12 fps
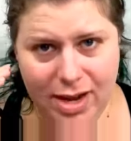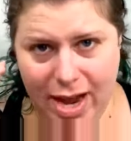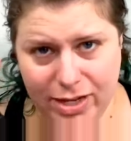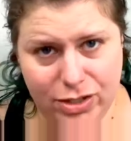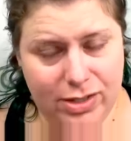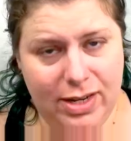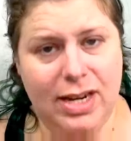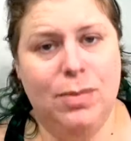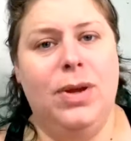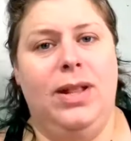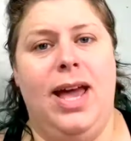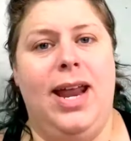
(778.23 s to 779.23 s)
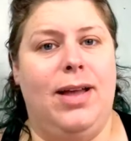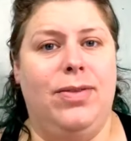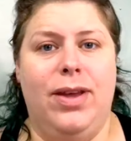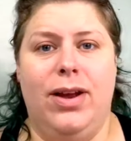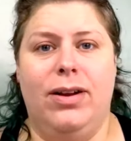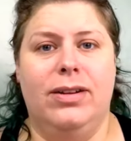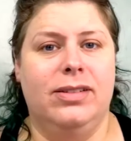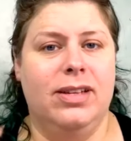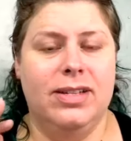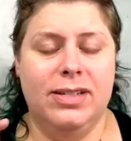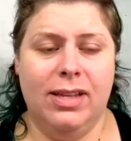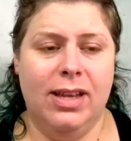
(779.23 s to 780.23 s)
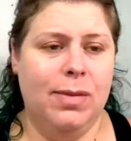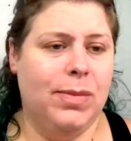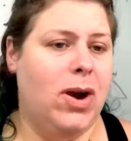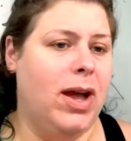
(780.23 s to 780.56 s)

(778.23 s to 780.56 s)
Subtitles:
I just need to put that out there. It's a disclaimer.